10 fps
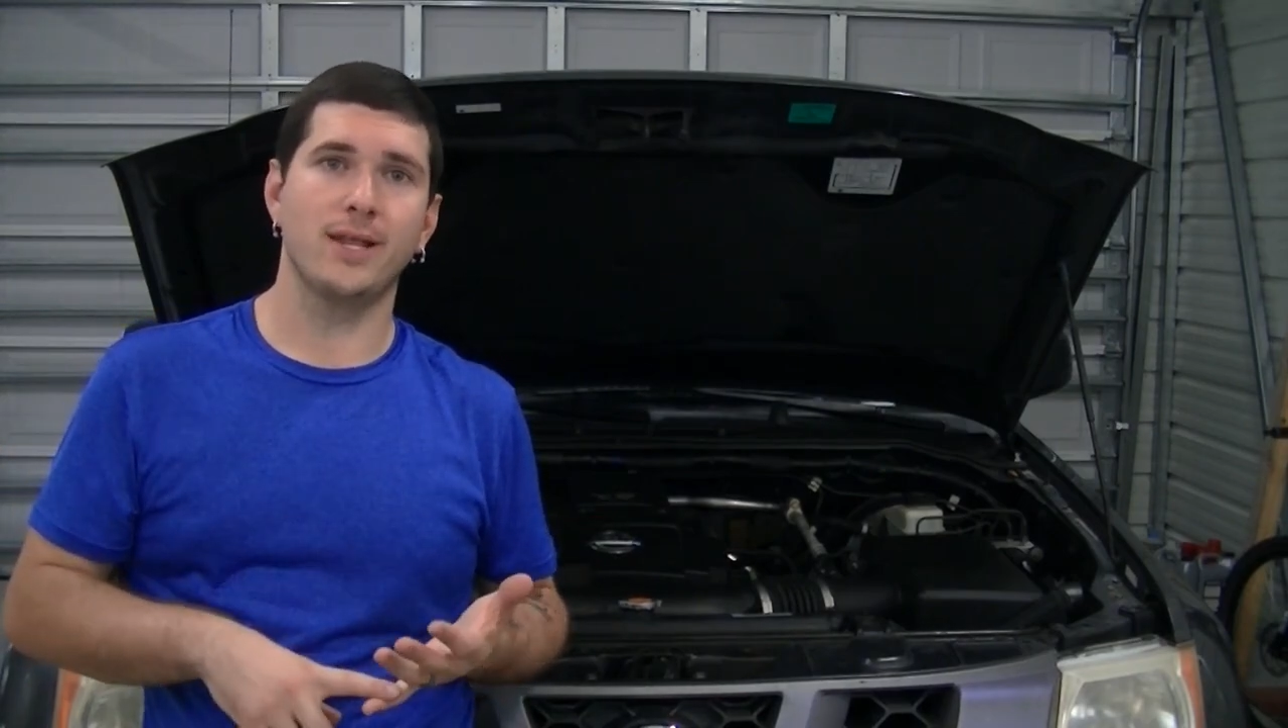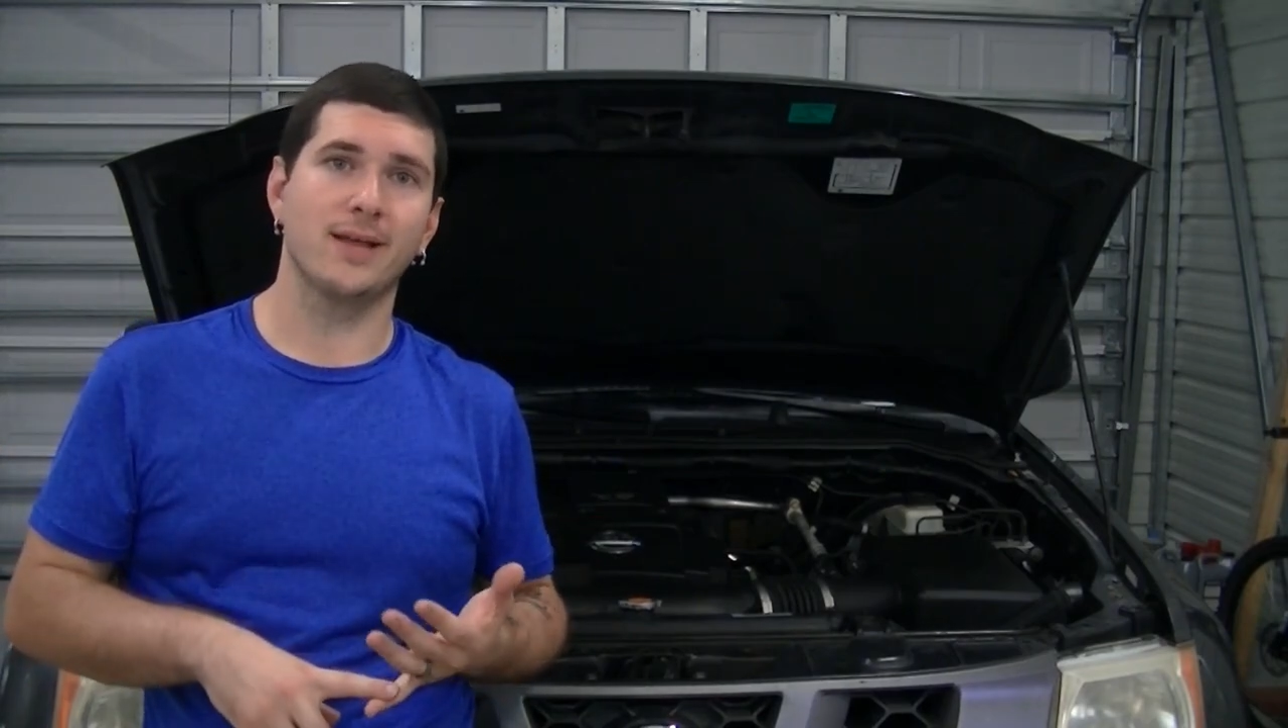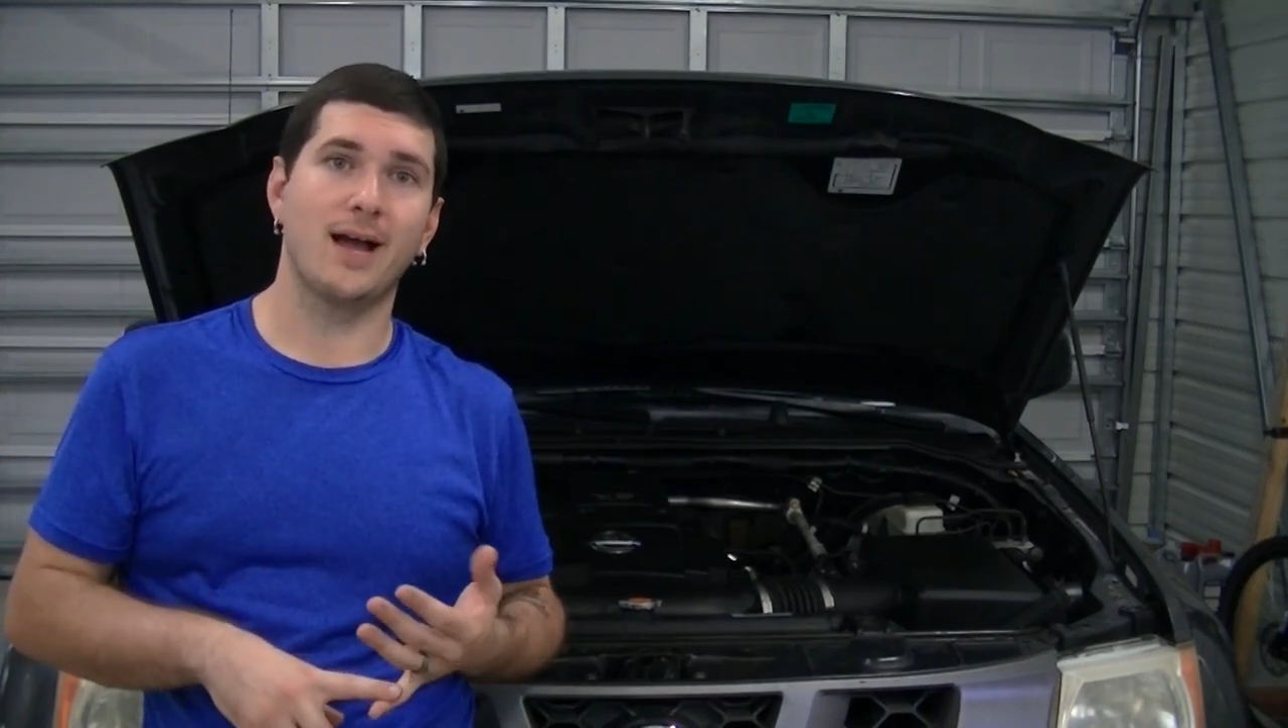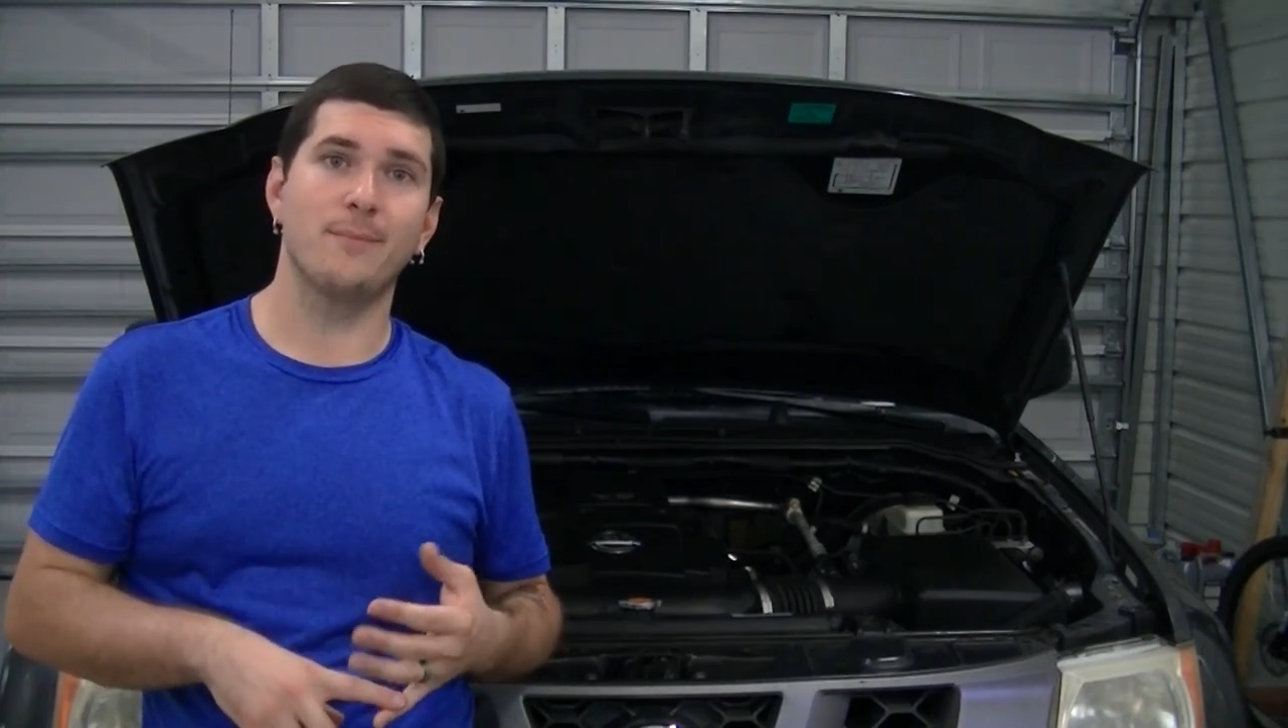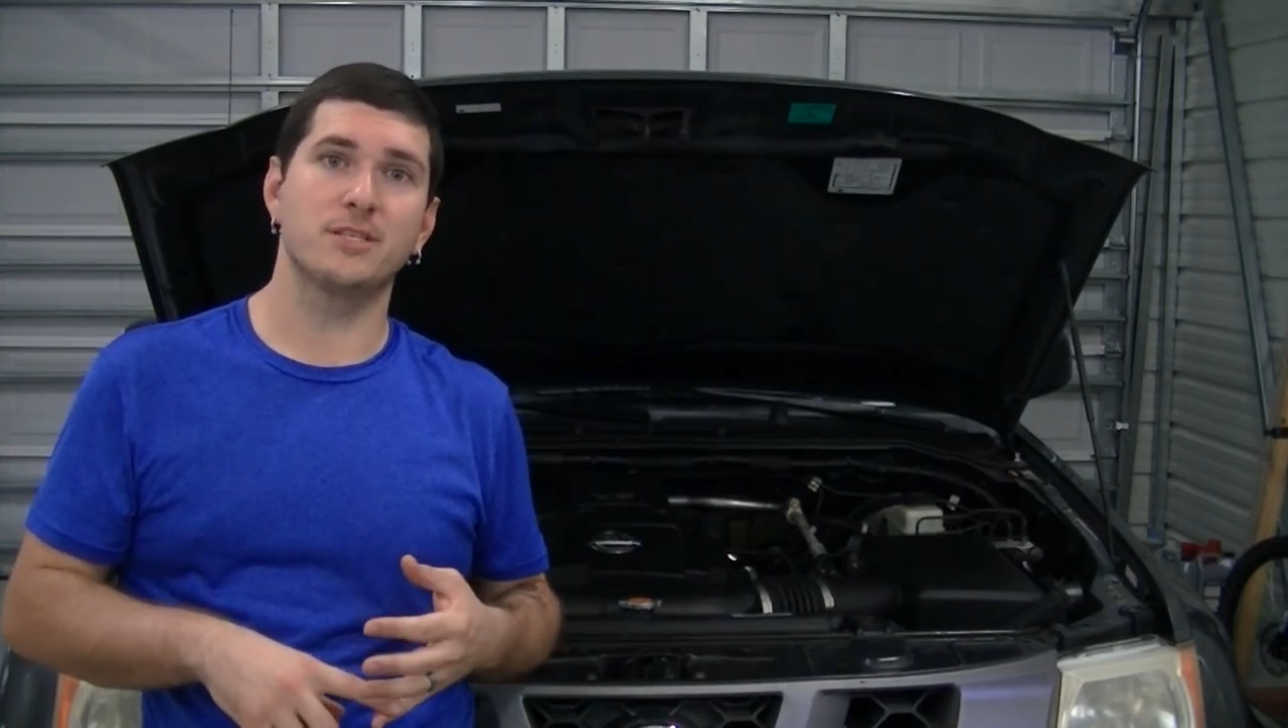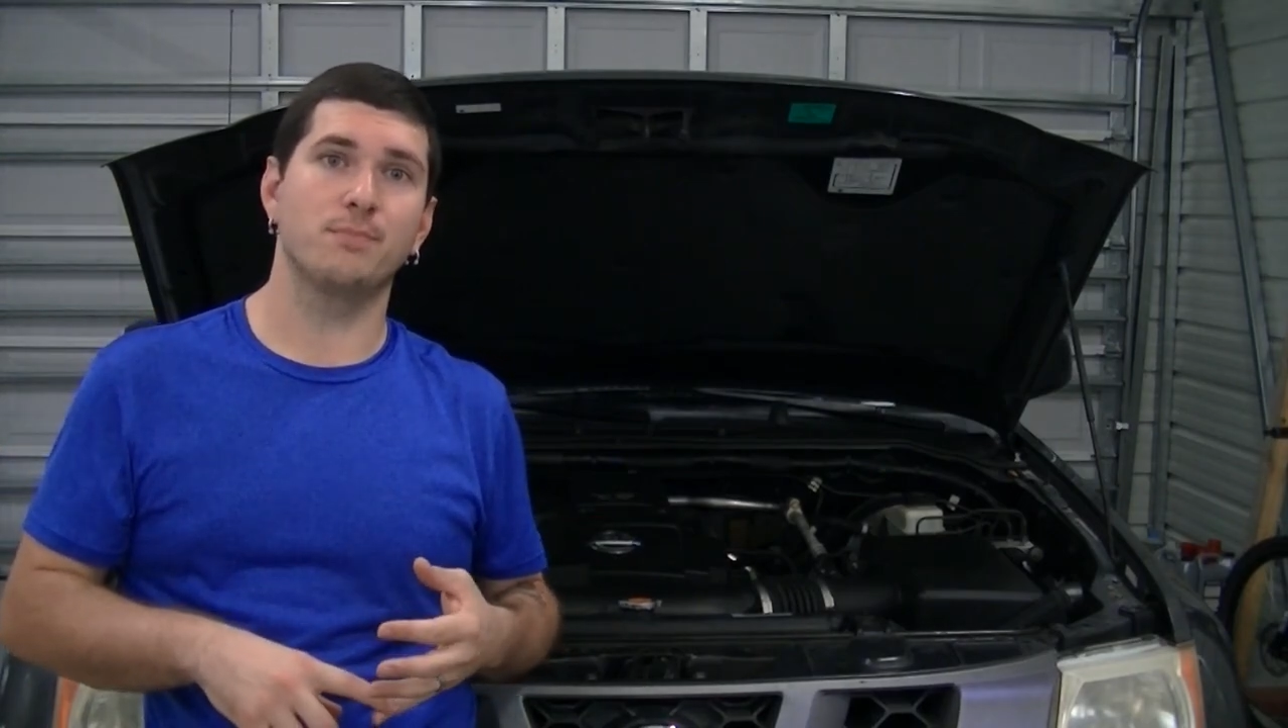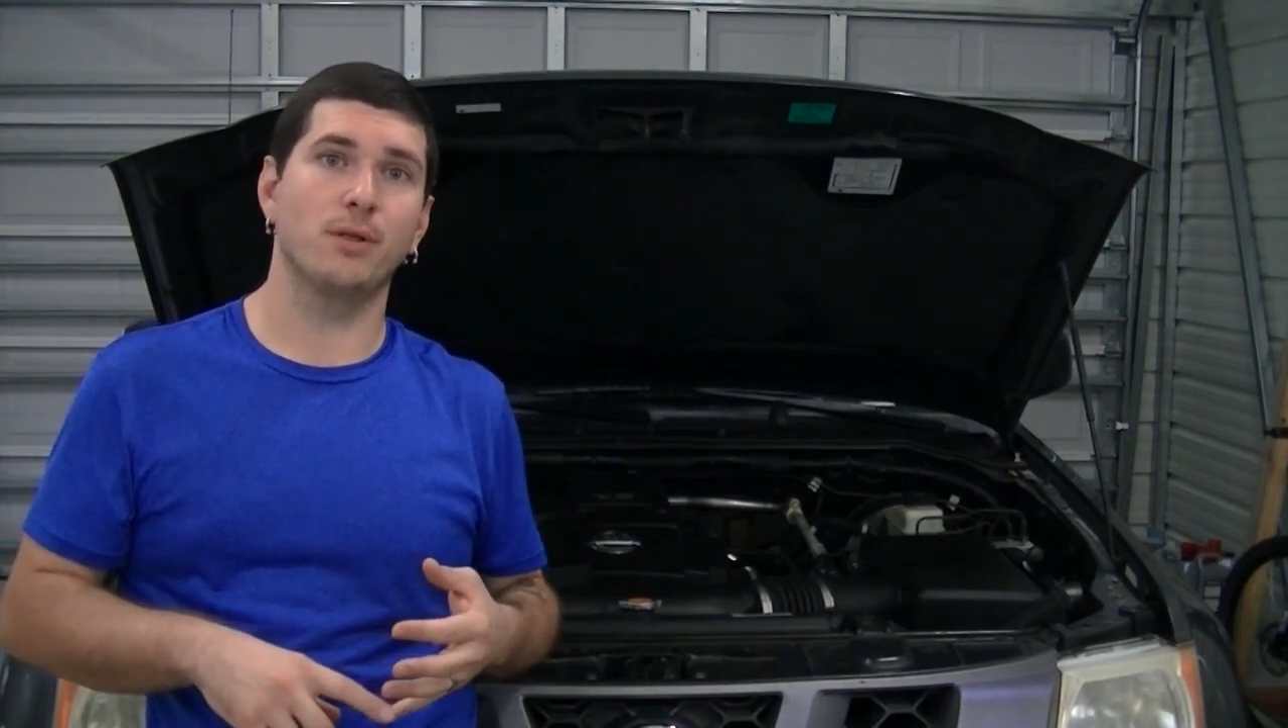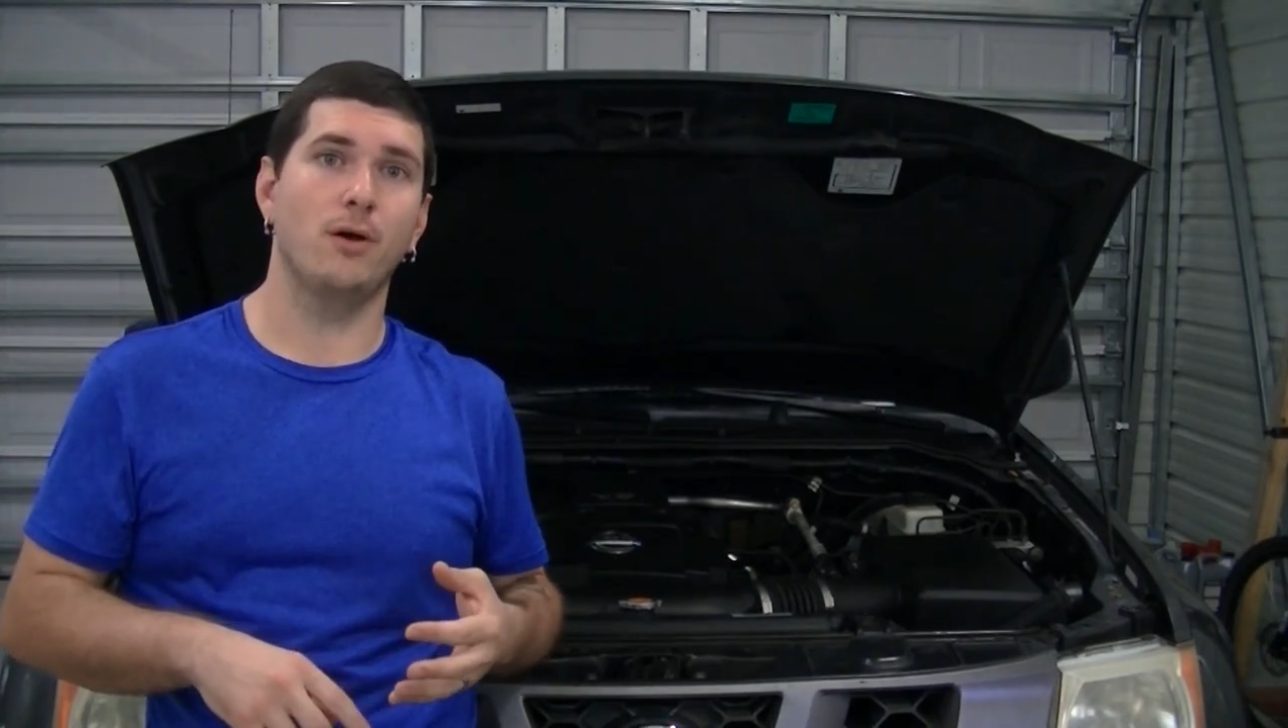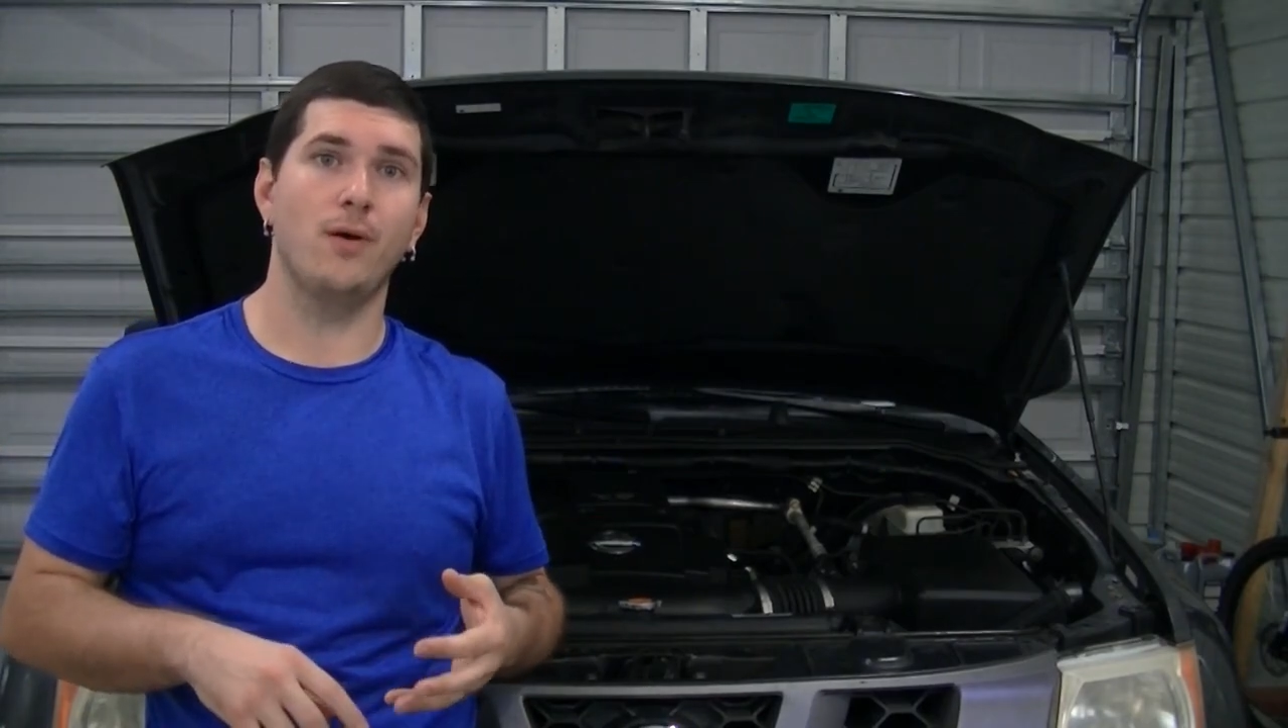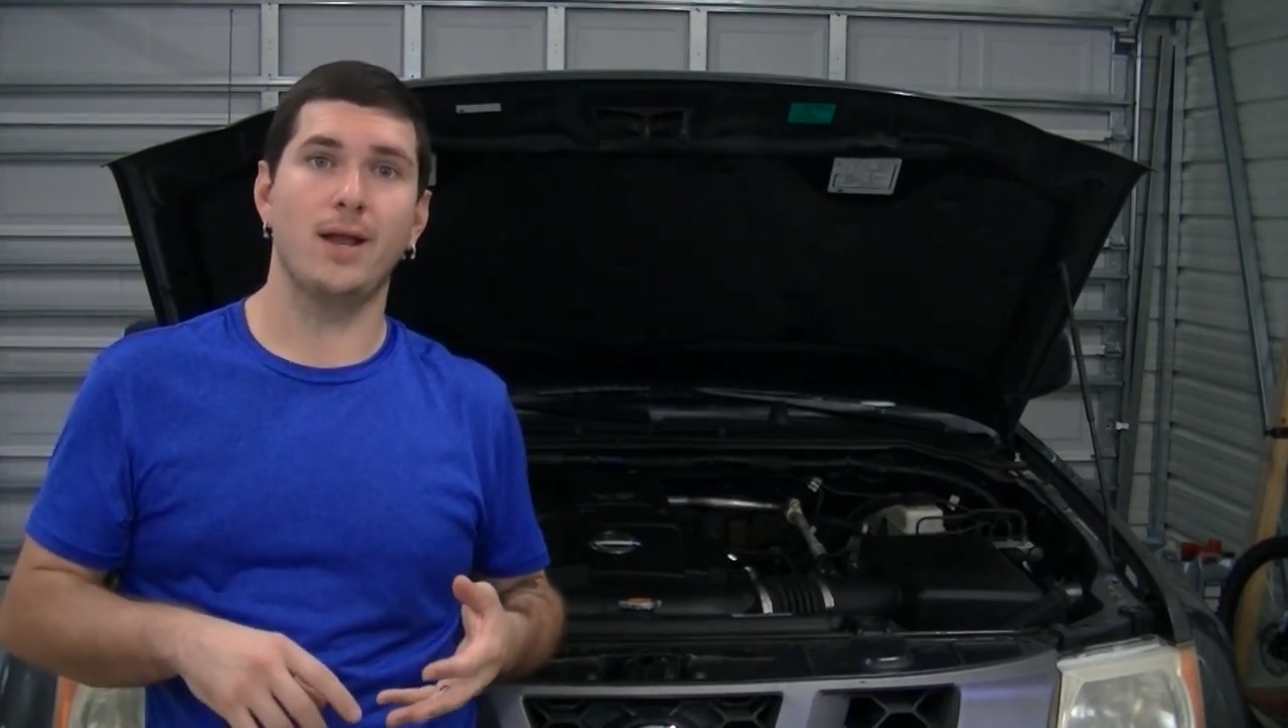in the comments below